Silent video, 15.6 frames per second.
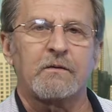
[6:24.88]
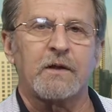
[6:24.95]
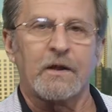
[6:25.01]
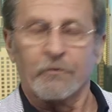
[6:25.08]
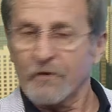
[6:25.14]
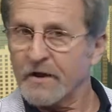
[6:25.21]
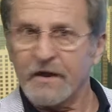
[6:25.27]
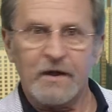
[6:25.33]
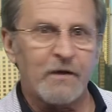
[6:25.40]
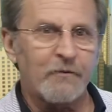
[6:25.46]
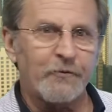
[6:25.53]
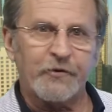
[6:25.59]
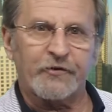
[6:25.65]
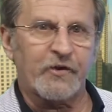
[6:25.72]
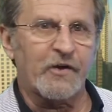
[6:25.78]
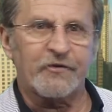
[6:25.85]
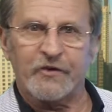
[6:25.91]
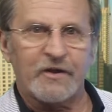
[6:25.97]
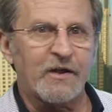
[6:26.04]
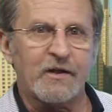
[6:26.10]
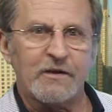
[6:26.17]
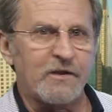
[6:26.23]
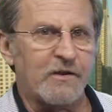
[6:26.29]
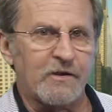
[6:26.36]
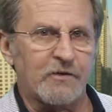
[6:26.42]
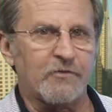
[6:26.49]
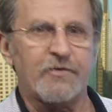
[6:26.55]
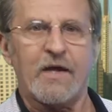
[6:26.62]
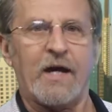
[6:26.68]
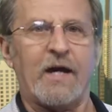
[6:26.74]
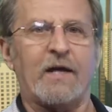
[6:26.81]
And I want to emphasize again here
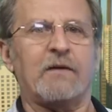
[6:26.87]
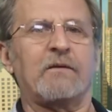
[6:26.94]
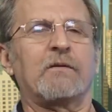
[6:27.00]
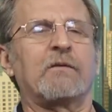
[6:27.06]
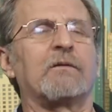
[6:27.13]
that